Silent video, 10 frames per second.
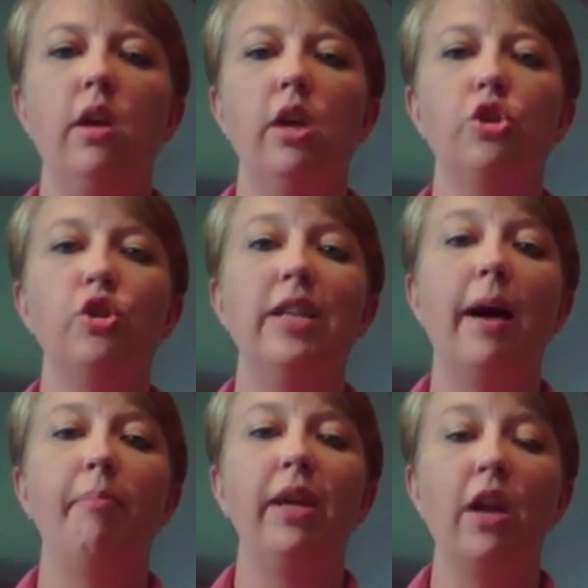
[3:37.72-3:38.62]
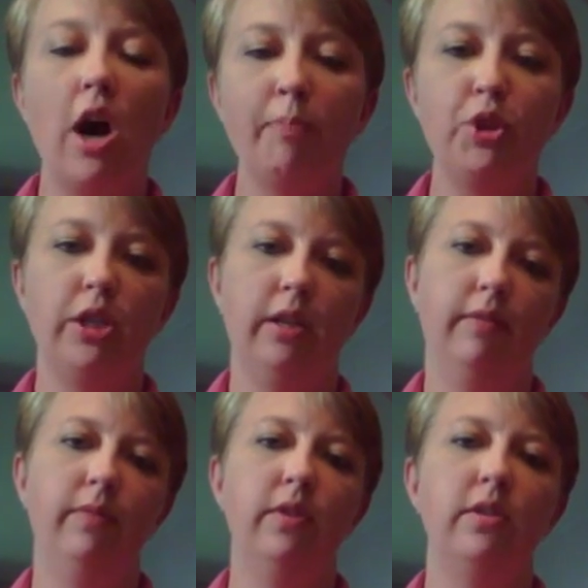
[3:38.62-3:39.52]
It should not be an option.
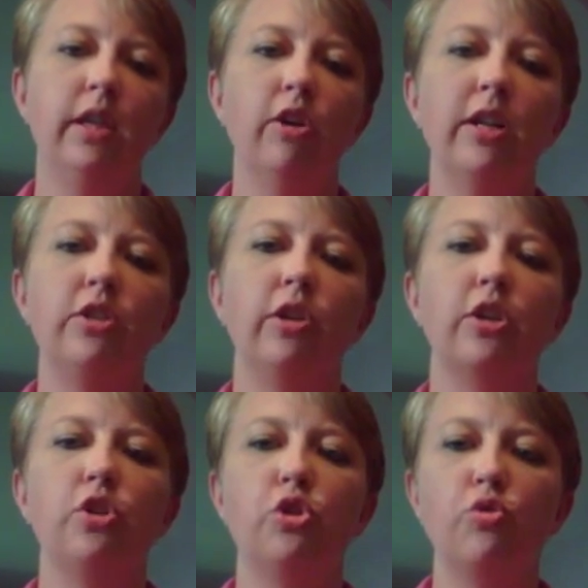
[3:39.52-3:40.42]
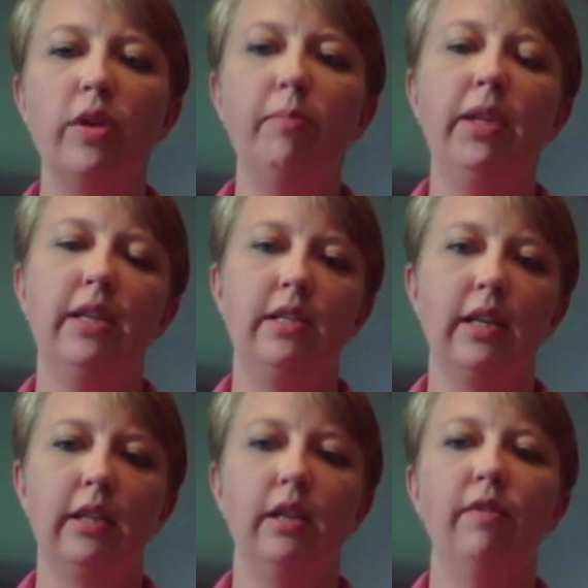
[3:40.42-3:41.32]
Cigarettes are extremely
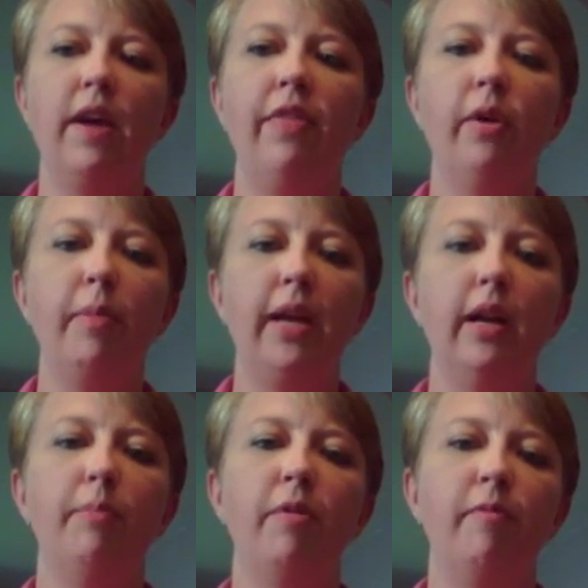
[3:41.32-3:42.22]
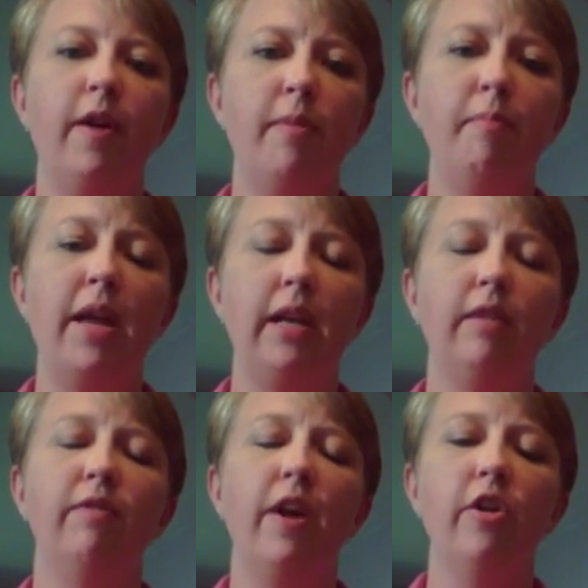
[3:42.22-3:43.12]
addictive, and they're made up of
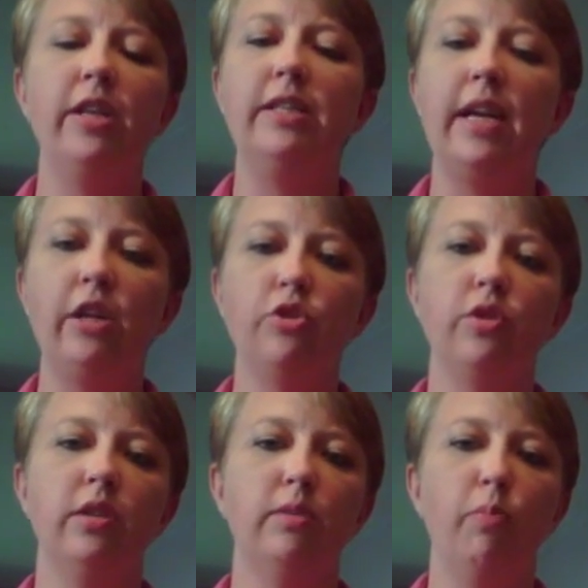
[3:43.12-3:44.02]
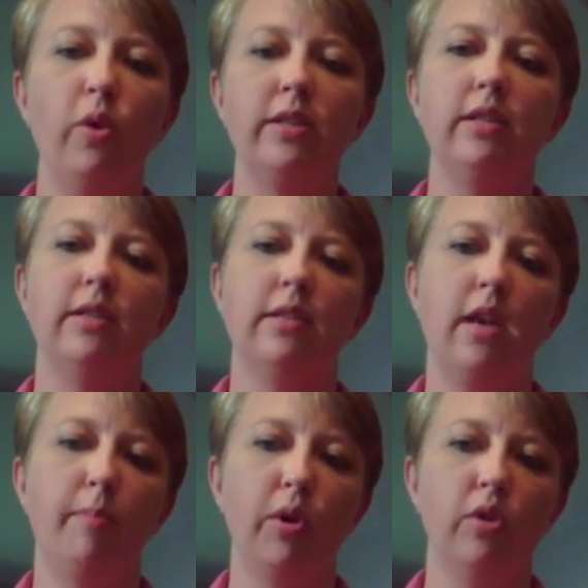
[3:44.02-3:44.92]
many very dangerous, poisonous
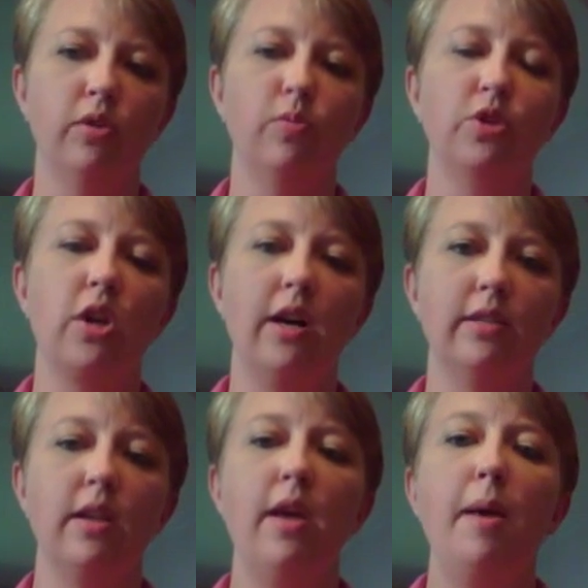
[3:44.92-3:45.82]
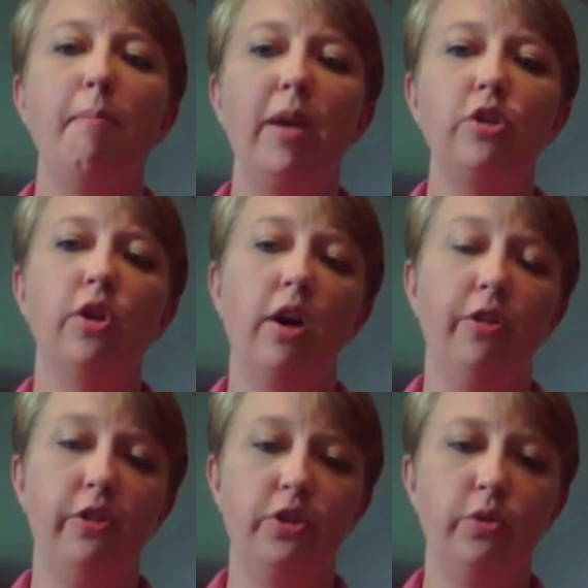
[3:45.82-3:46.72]
chemicals which cause major
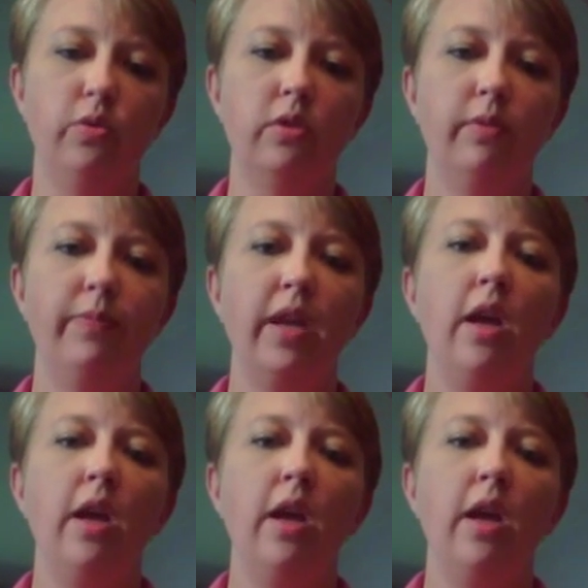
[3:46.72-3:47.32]
health issues.